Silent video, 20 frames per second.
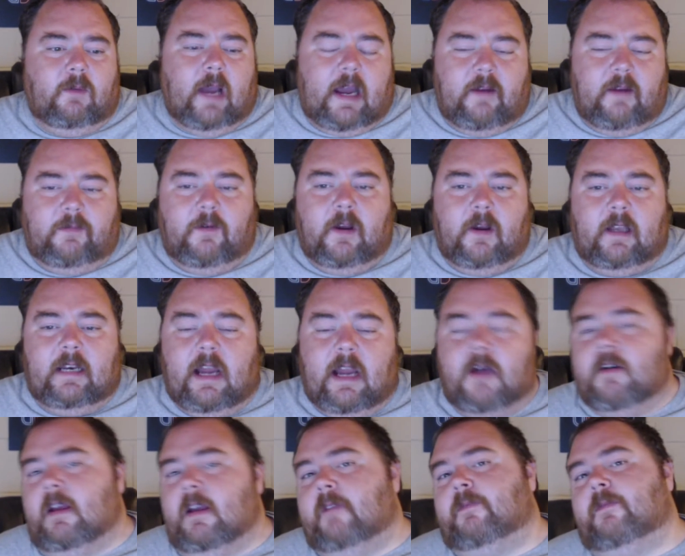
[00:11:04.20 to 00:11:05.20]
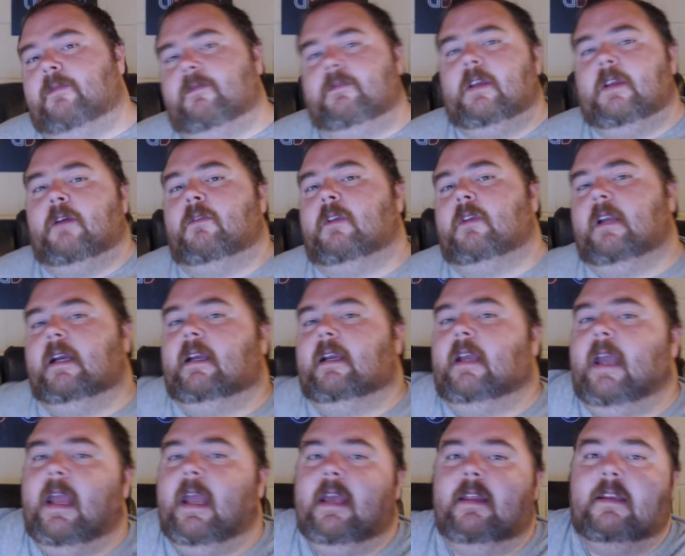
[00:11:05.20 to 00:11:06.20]
the fuck? Now, if they were like,
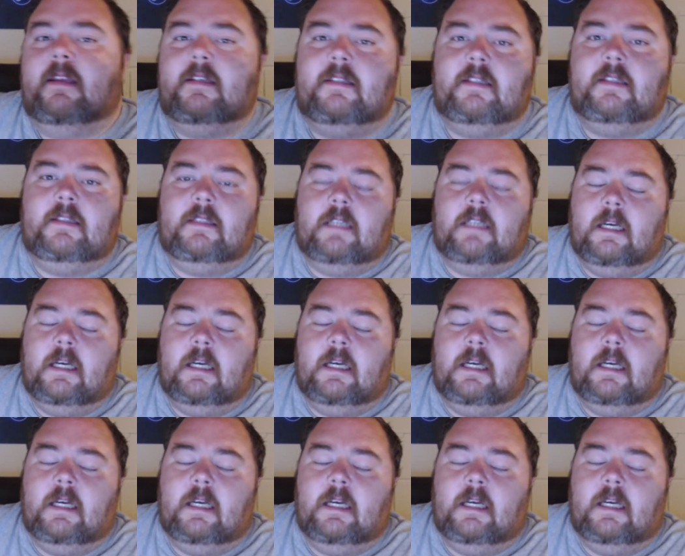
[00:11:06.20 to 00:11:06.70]
hey, this is